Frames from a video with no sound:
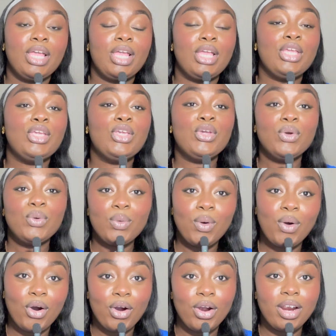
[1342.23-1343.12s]
you
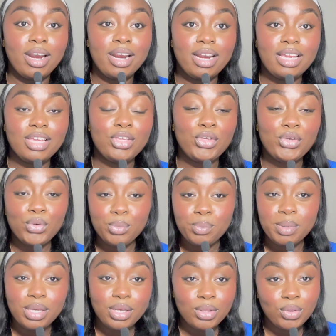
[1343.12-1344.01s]
are you
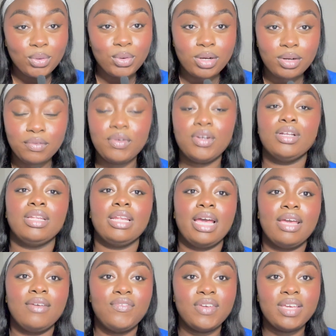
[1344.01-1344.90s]
being lord of your
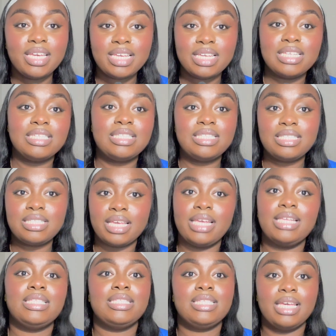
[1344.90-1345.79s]
life is
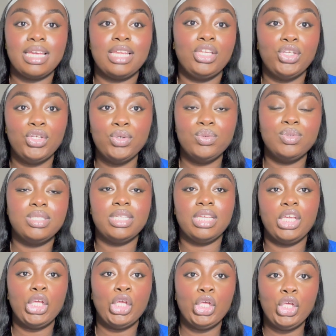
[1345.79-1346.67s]
satan
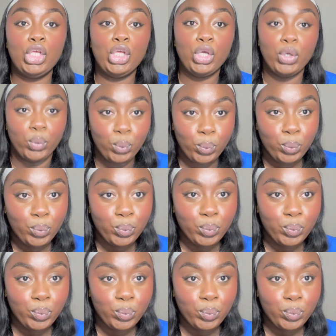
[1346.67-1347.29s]
using you